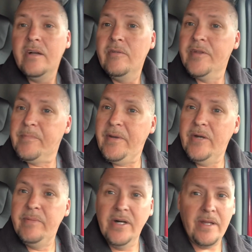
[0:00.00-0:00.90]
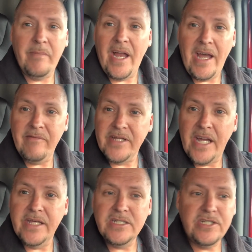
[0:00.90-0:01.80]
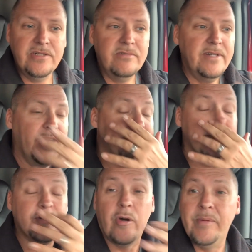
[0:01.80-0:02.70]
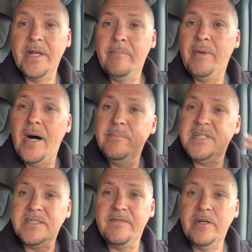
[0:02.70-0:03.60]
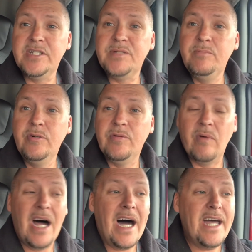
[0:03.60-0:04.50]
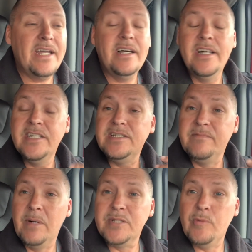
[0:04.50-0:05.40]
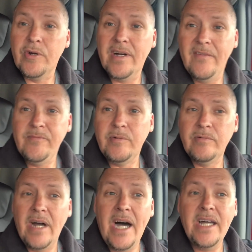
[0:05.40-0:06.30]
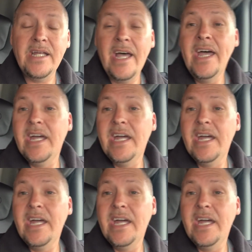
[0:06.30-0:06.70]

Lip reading: With the Peterbilt, I'm not having that issue. It's absorbing the bumps. It's a very smooth ride. It's a much more comfortable ride.